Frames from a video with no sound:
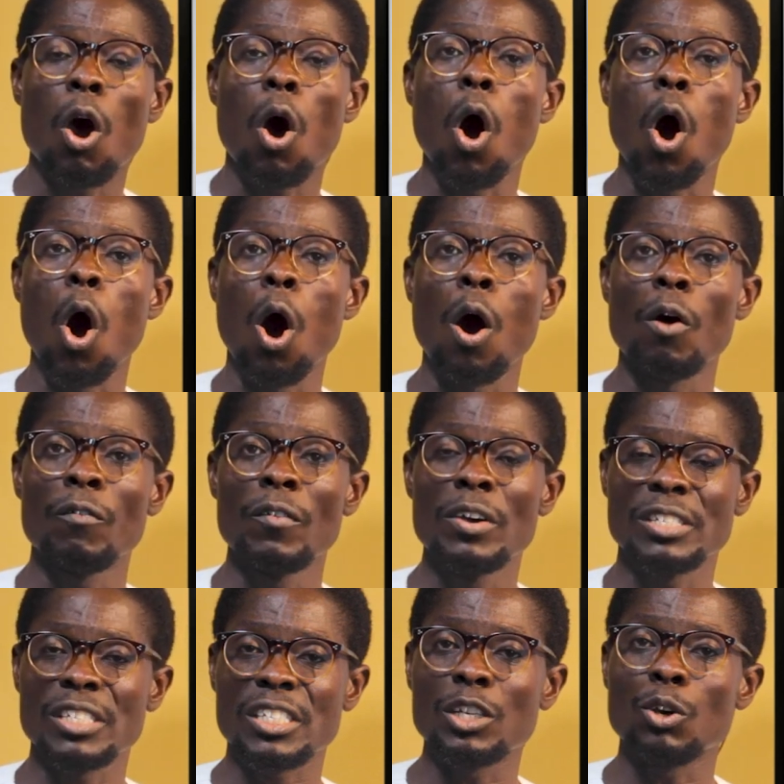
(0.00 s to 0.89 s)
of
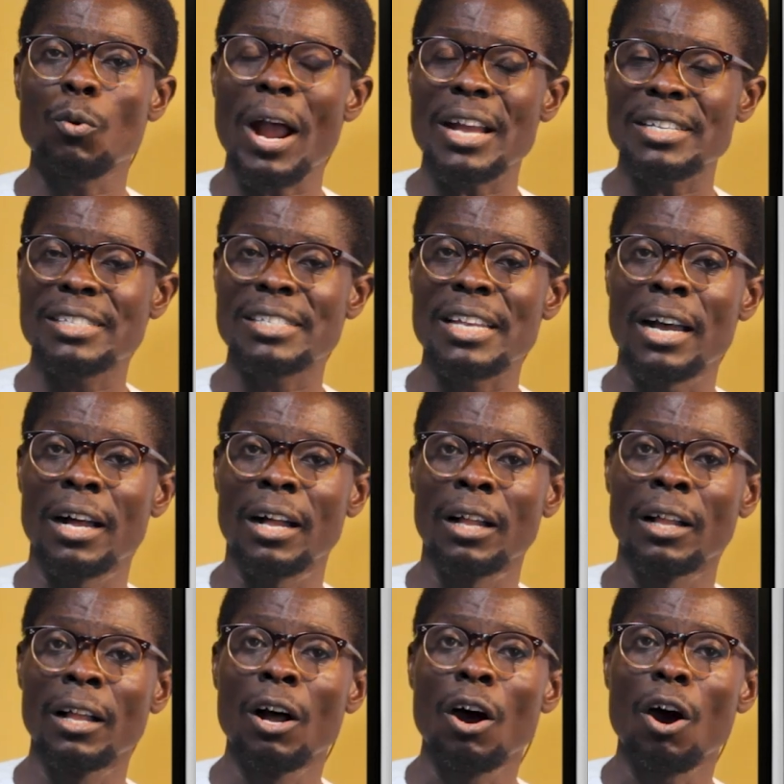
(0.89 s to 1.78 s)
Schwann
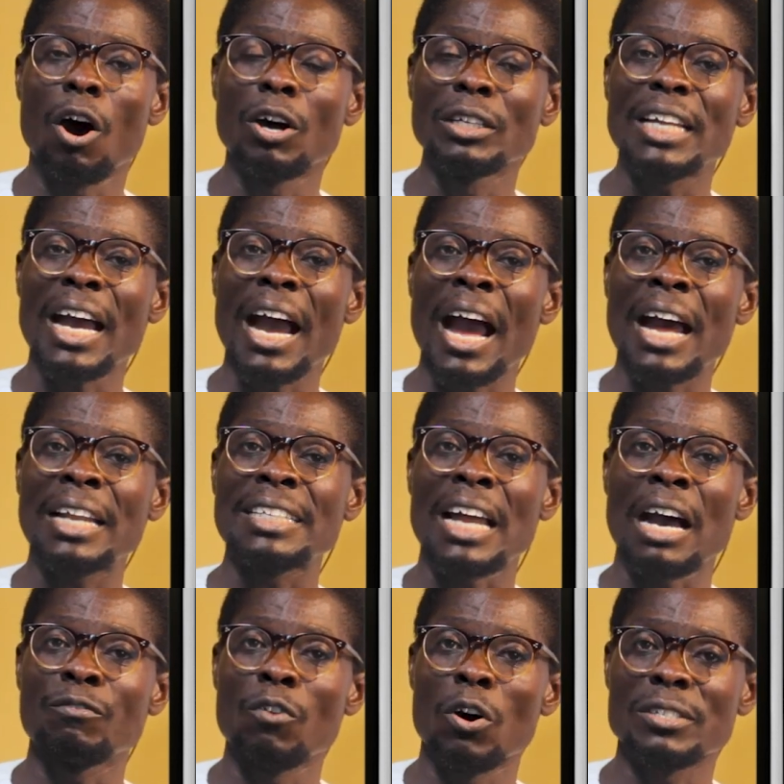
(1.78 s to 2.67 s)
cell under
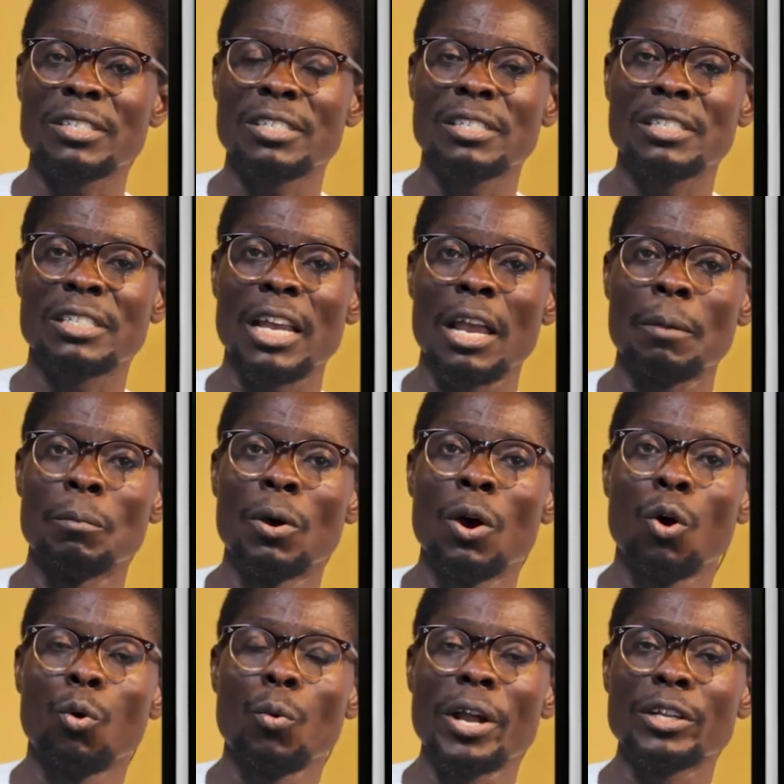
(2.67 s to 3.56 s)
nervous system
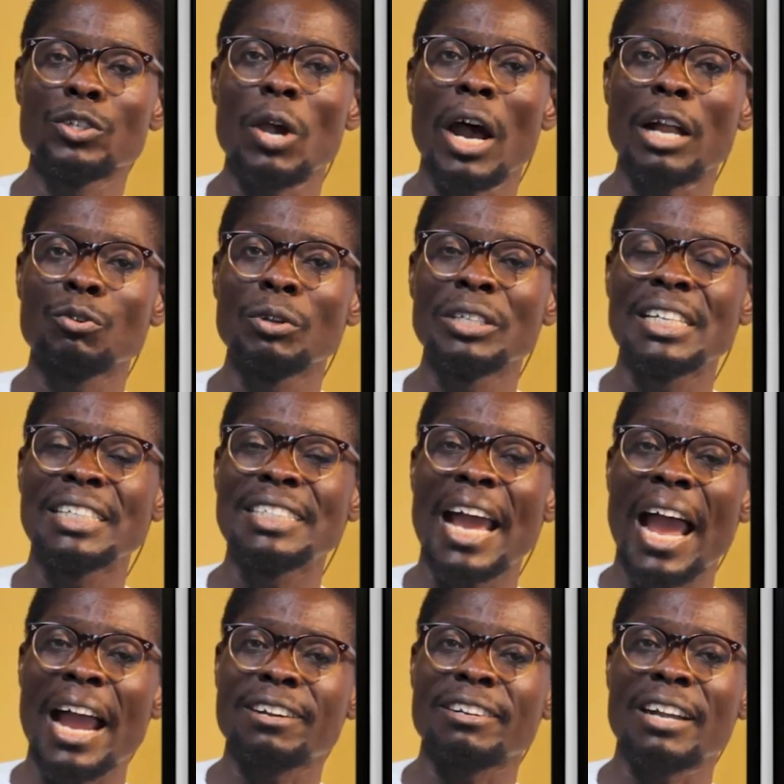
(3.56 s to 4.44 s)
when you are doing the
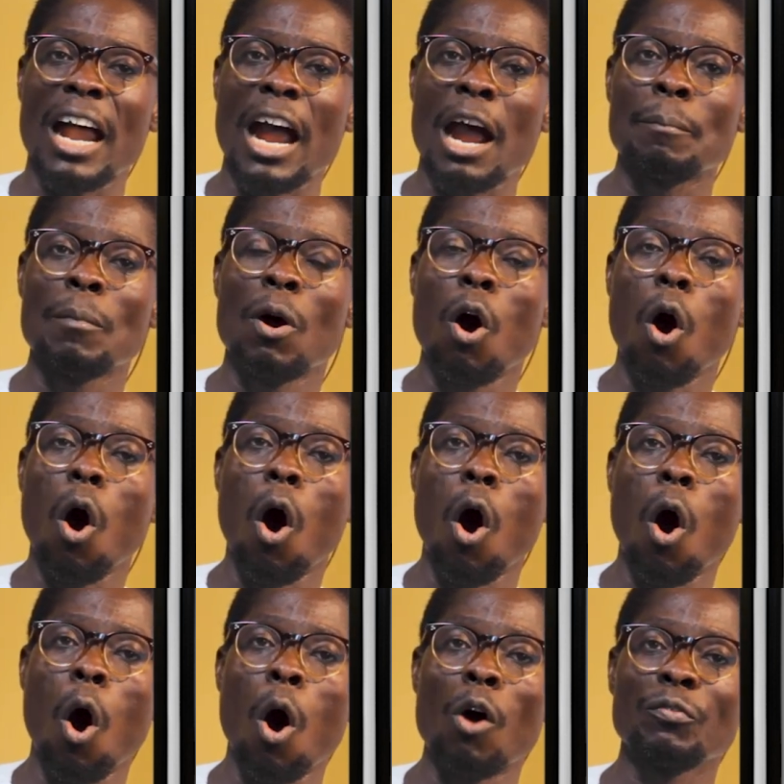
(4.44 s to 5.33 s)
diagram
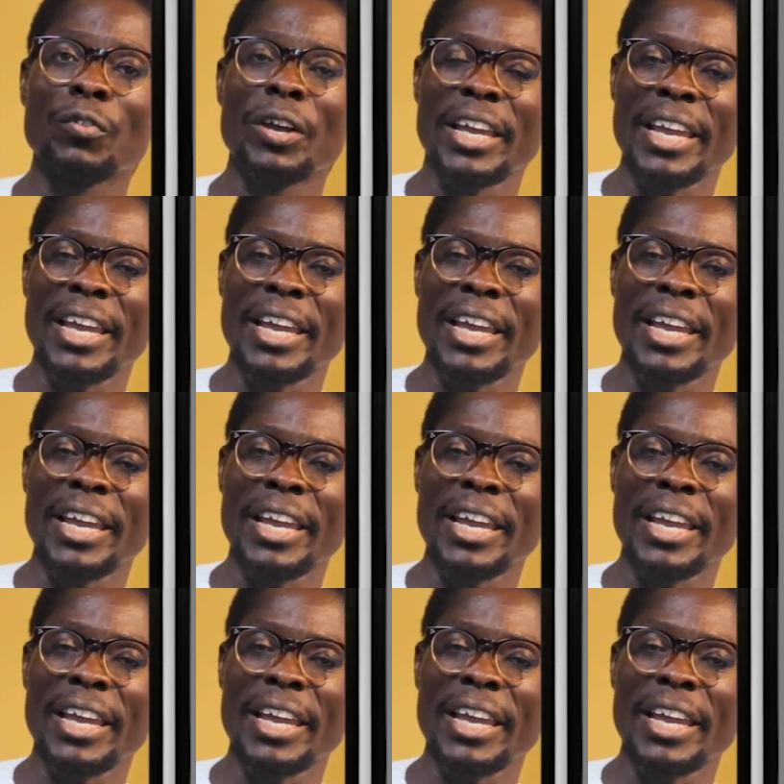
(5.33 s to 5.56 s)
of